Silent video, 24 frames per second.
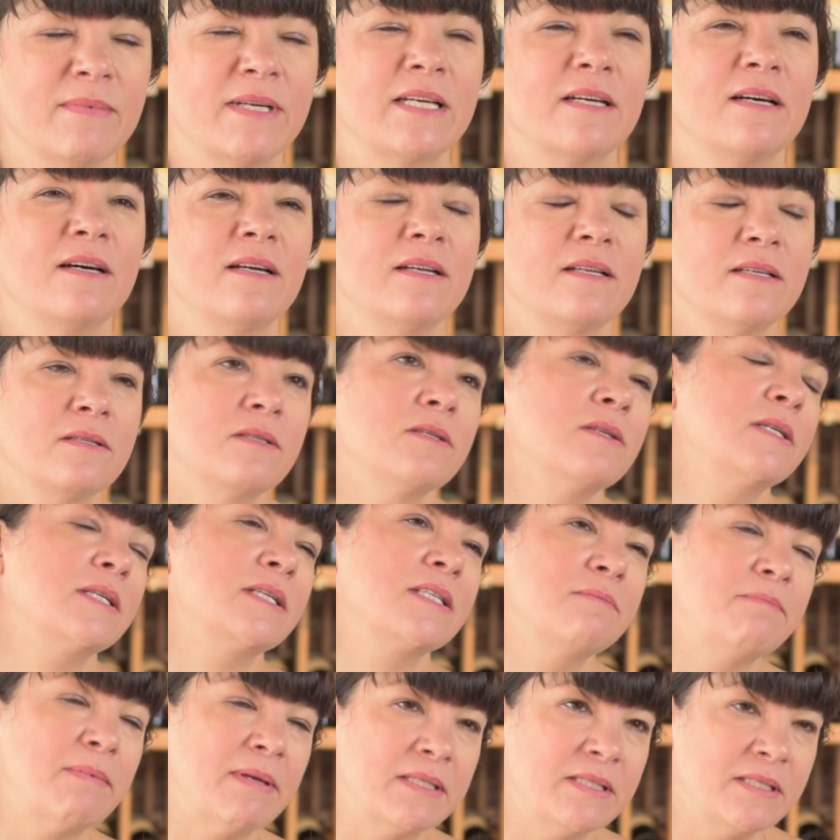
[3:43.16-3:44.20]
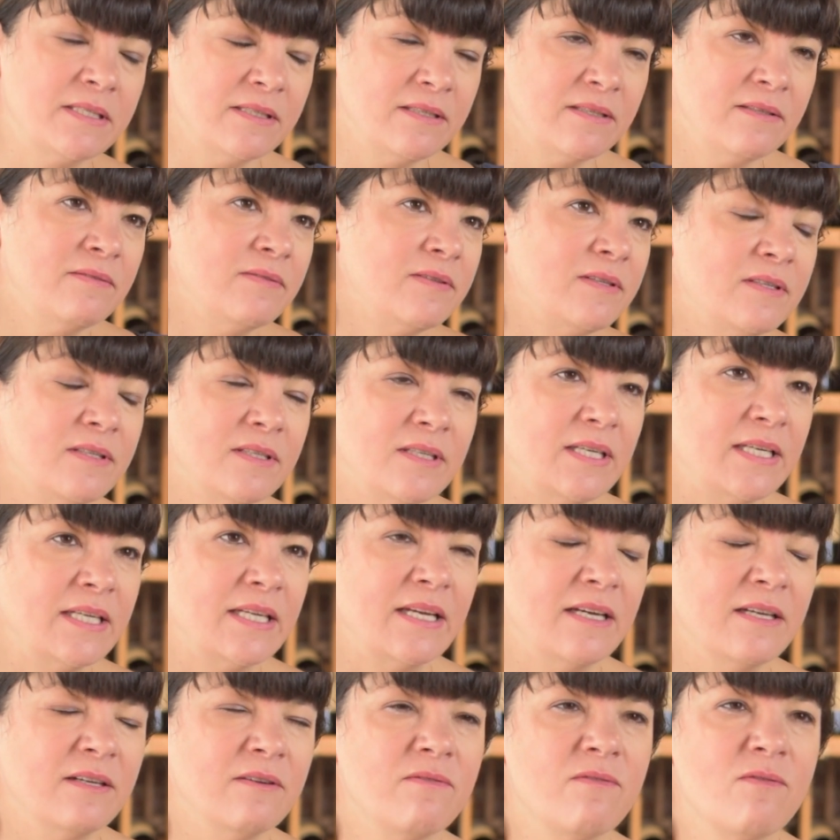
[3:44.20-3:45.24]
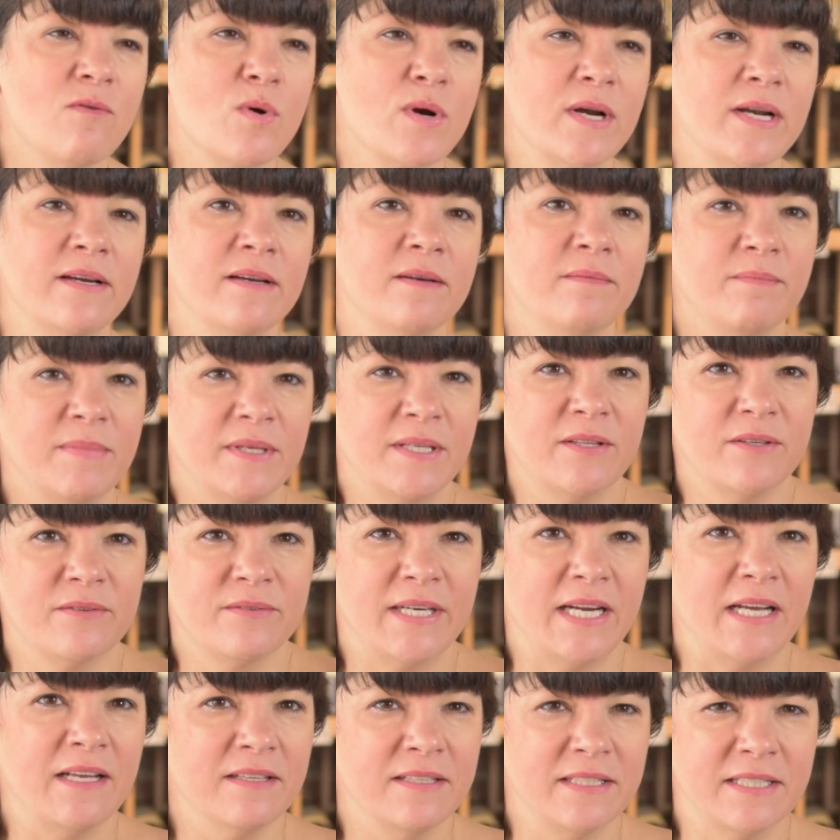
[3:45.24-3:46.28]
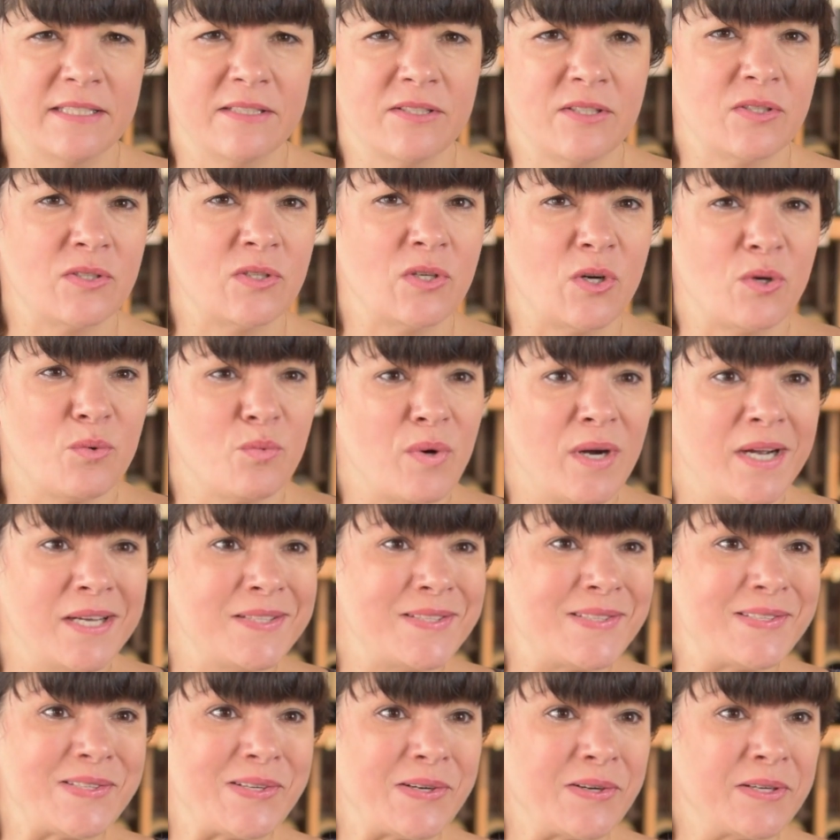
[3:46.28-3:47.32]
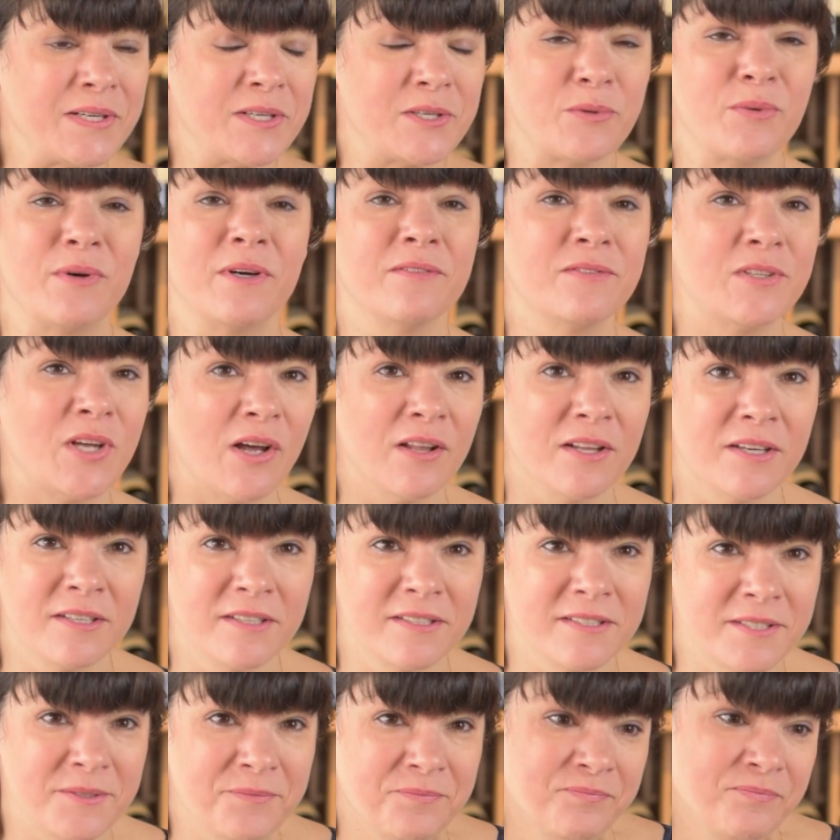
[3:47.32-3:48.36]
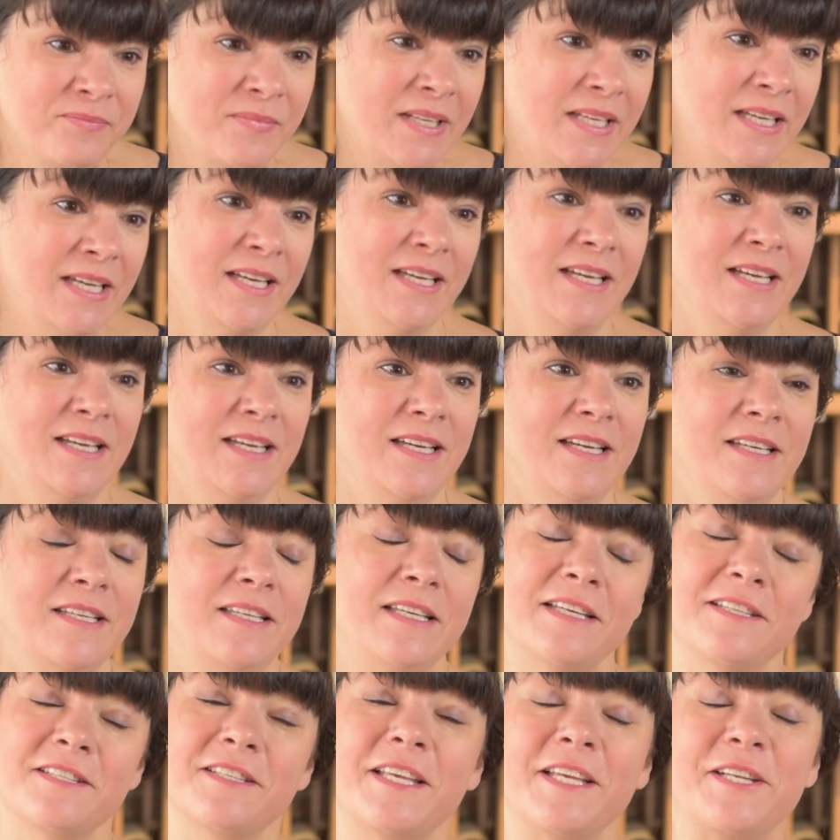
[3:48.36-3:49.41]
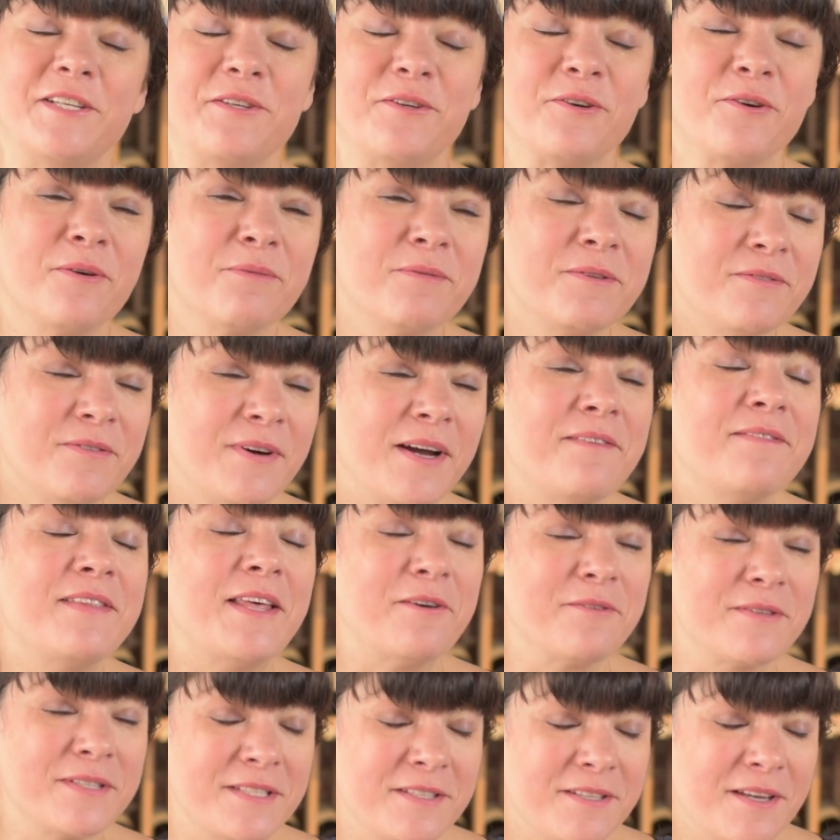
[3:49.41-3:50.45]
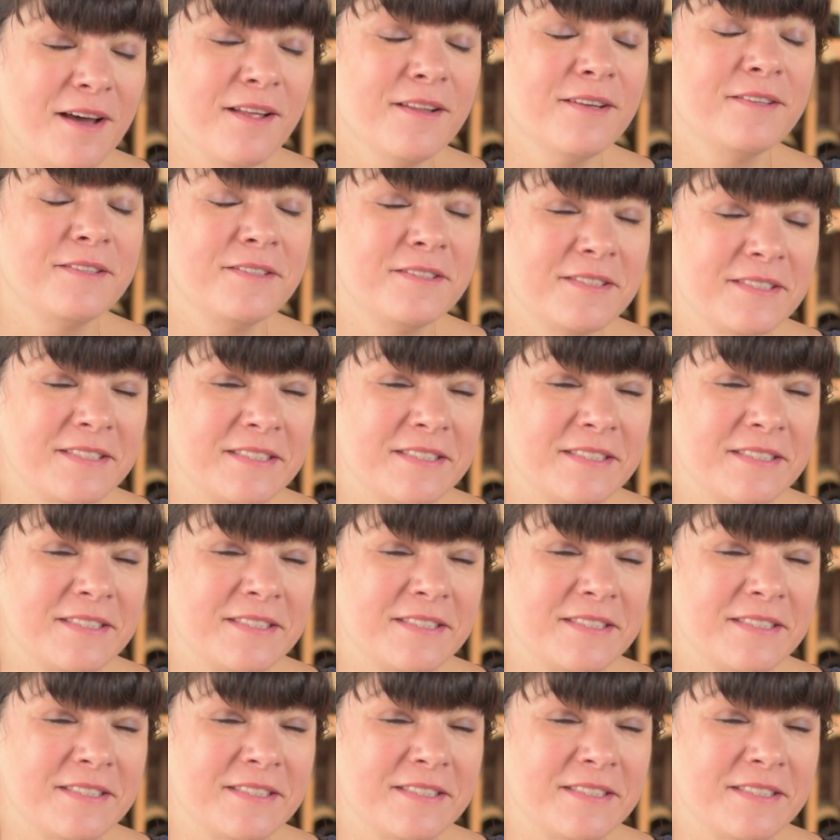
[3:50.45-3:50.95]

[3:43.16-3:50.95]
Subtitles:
God, they're expensive or I can't afford it. But the reality is our wines start at $12. Yes, they do go up to $5,000,